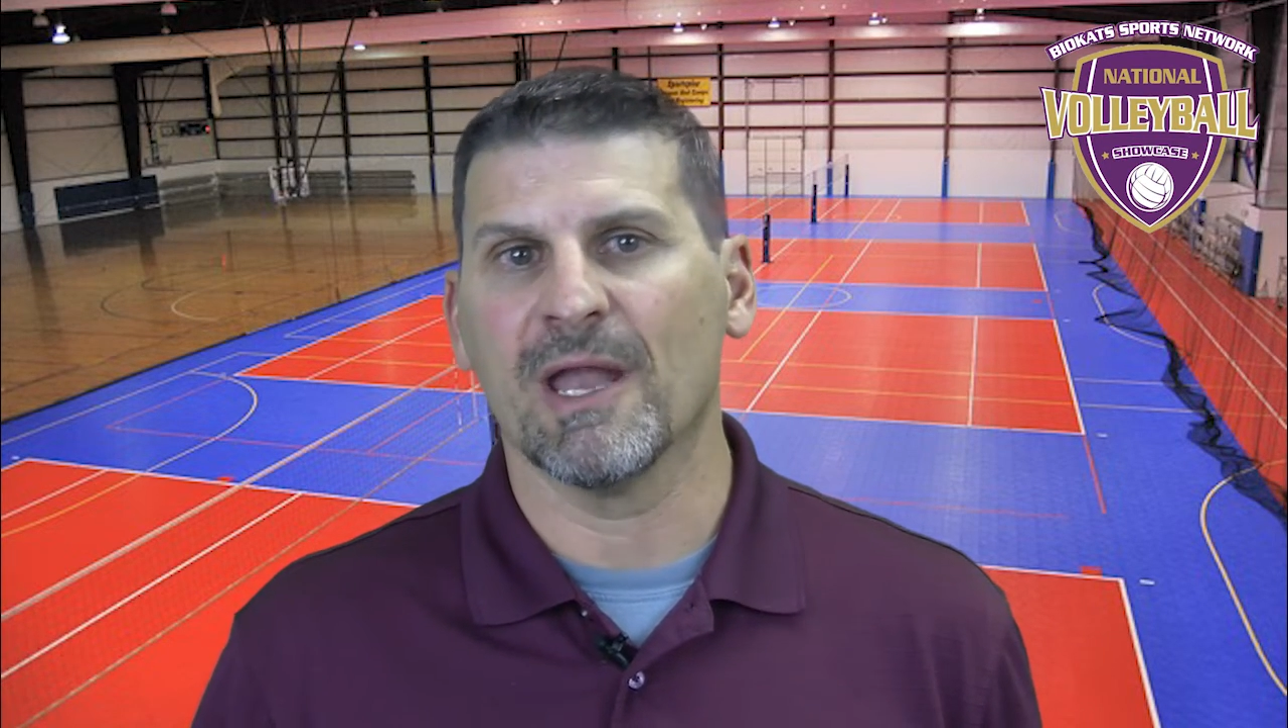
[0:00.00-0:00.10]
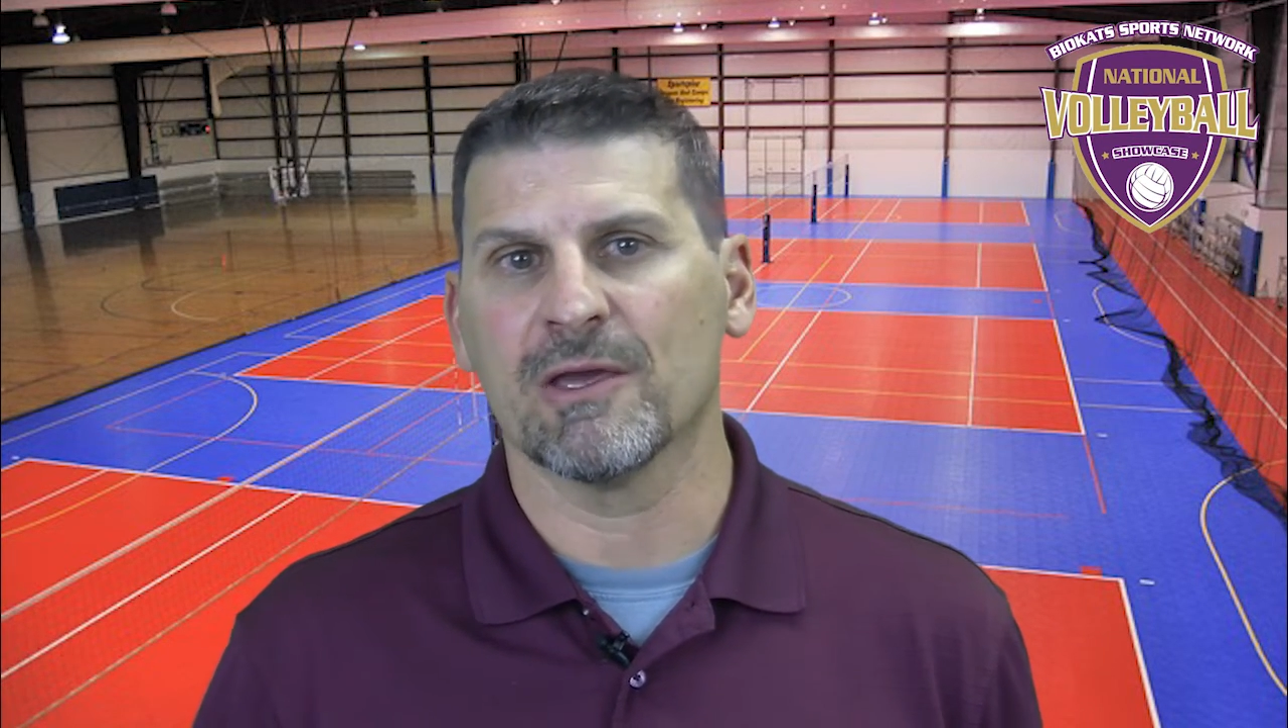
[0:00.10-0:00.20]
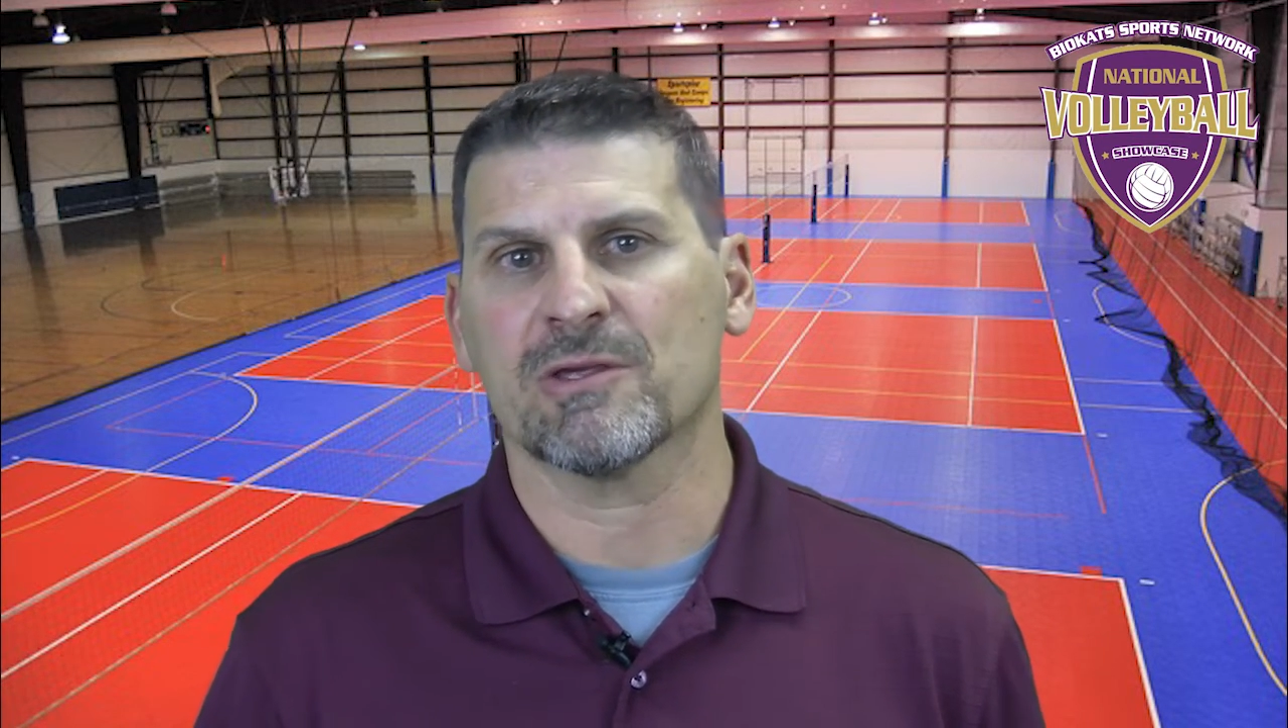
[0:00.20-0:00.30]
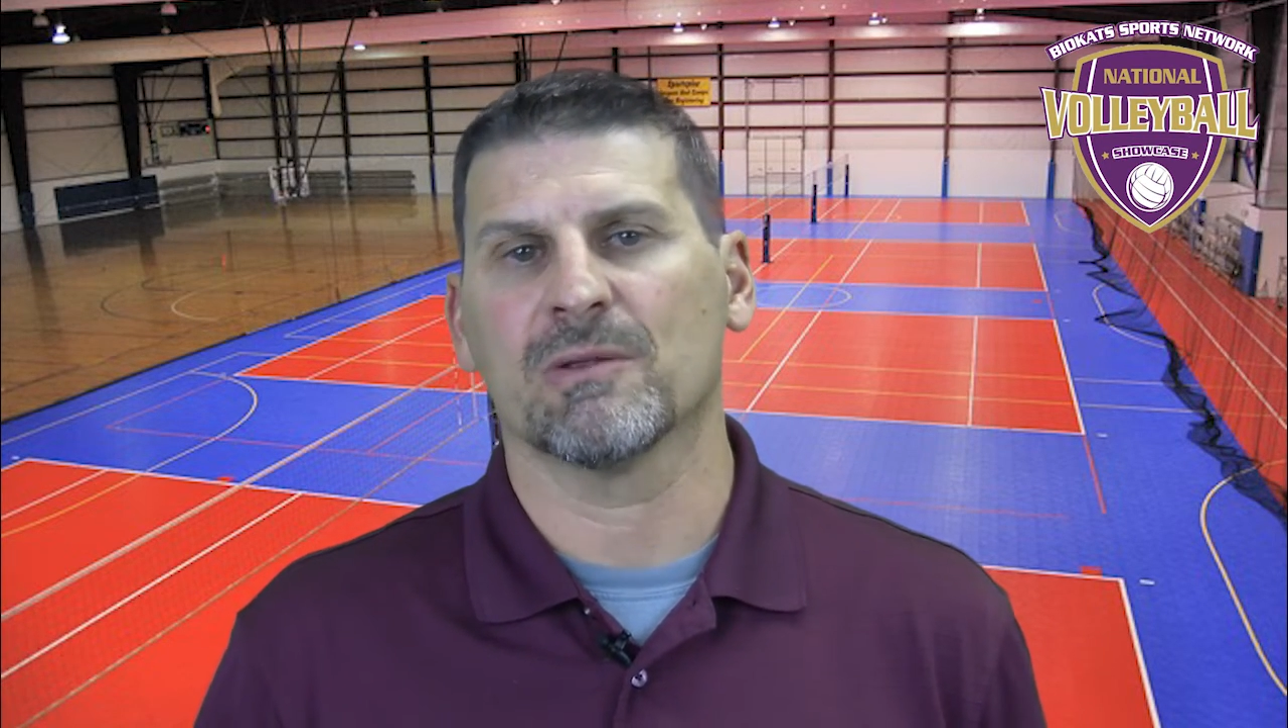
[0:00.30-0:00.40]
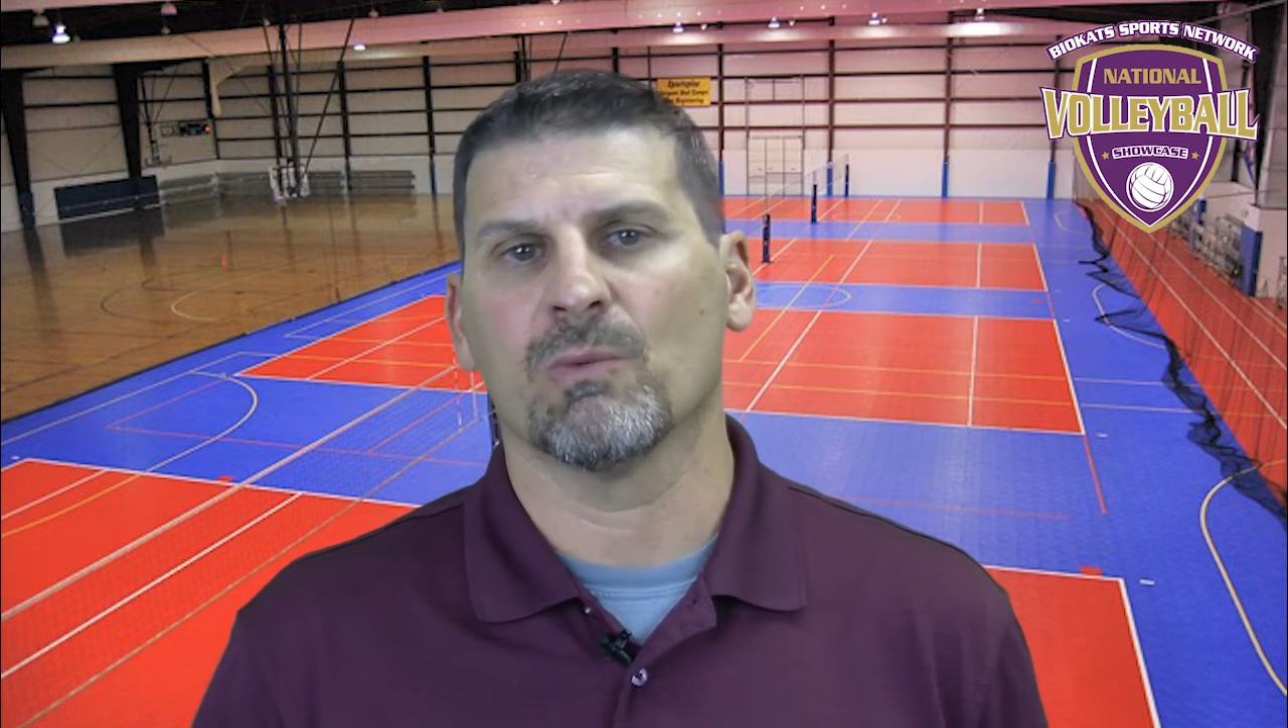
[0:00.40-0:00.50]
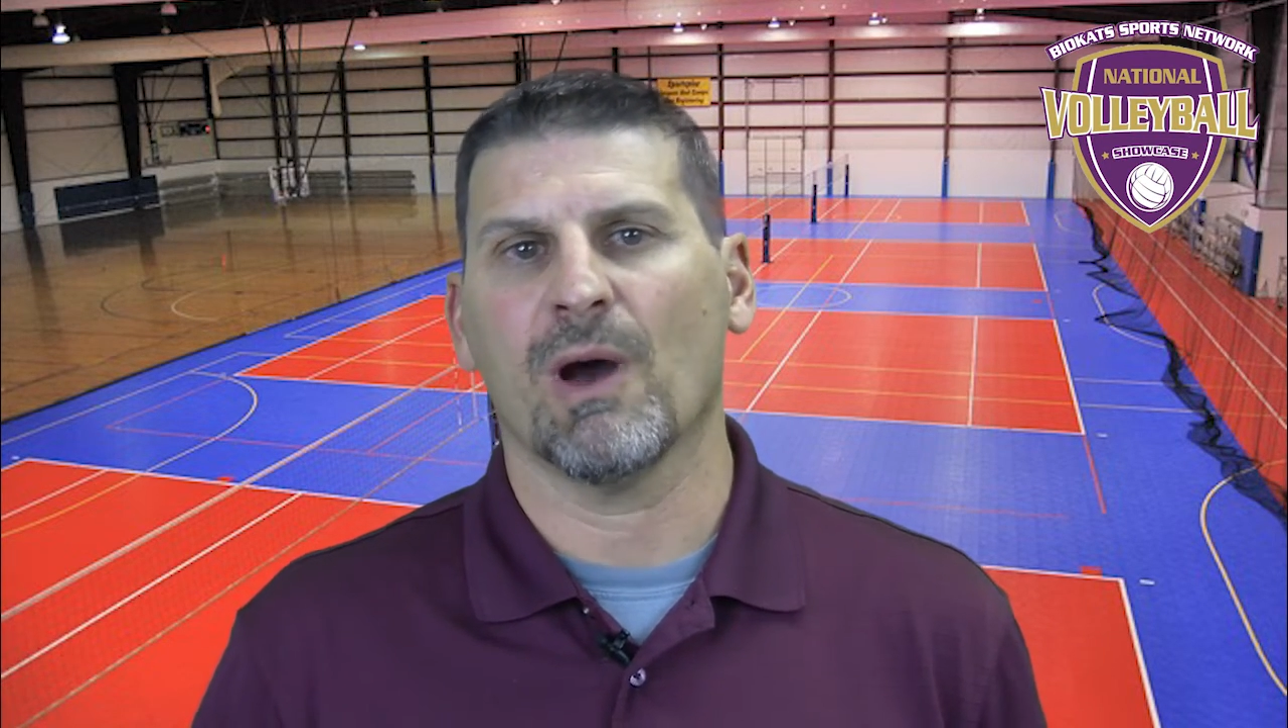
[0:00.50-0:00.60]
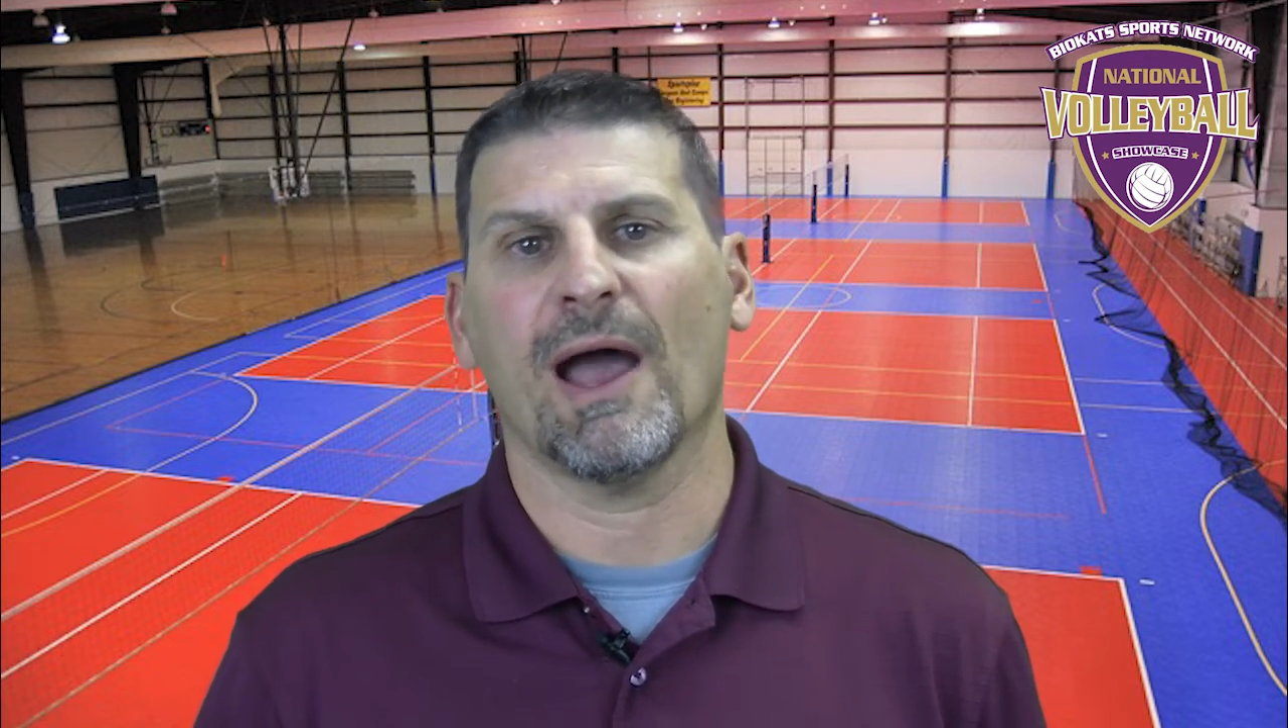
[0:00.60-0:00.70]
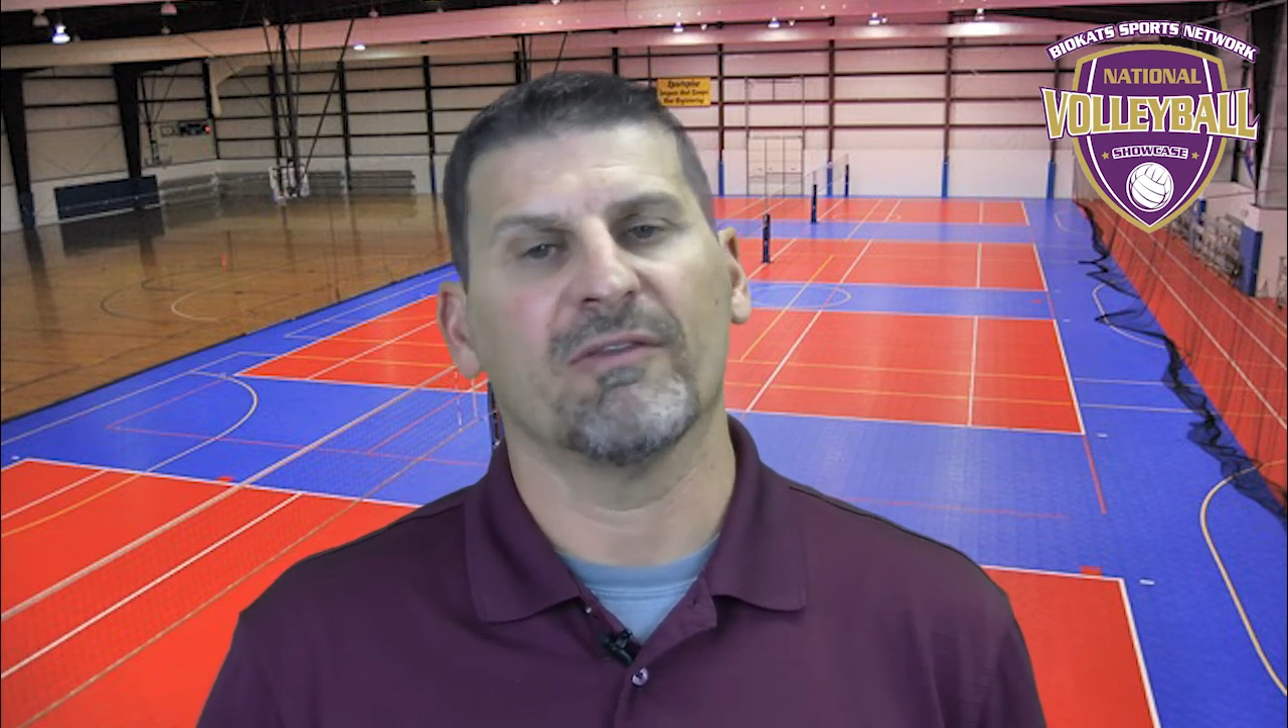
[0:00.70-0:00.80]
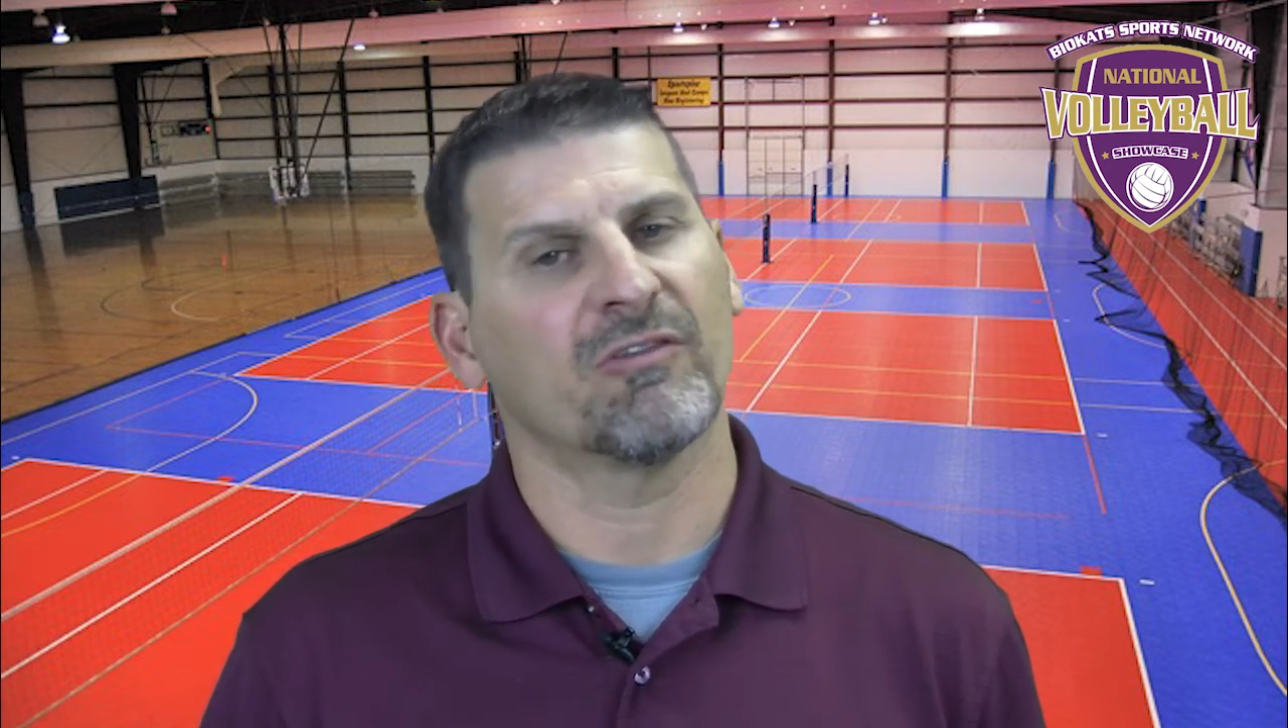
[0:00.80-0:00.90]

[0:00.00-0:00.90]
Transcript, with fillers: nationwide.